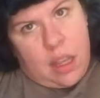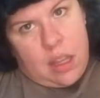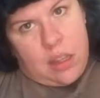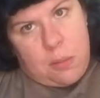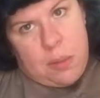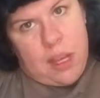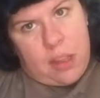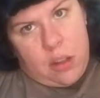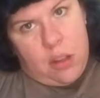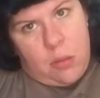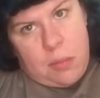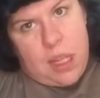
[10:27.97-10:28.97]
And your back
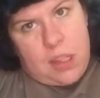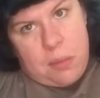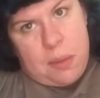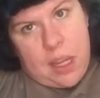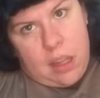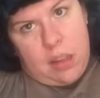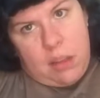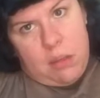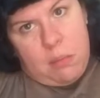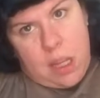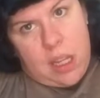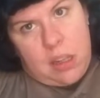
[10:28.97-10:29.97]
comb, and your back
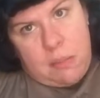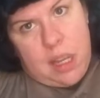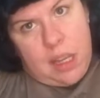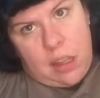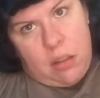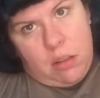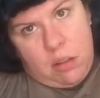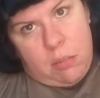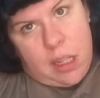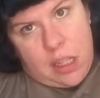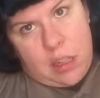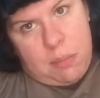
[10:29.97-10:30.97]
comb, and your back comb,
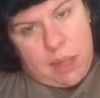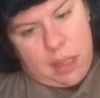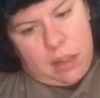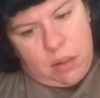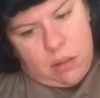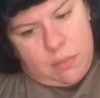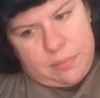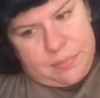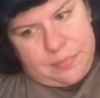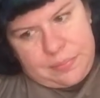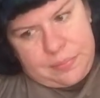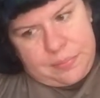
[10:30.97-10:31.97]
and your back comb.
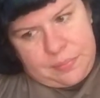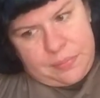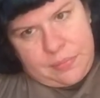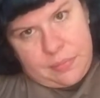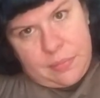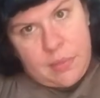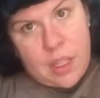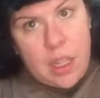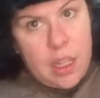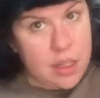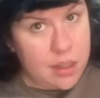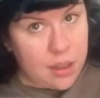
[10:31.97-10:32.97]

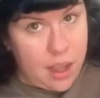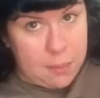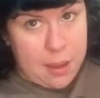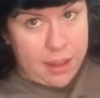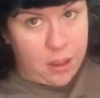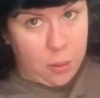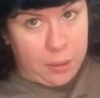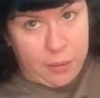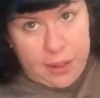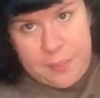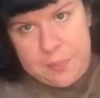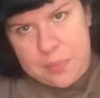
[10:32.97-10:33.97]
It's a lot of back combing,
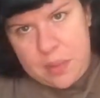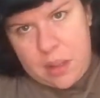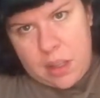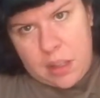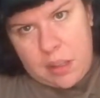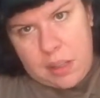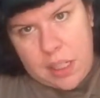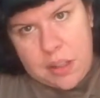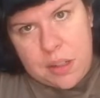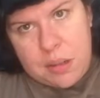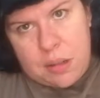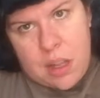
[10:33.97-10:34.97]
right? Well, you need
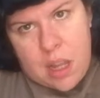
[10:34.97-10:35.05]
to.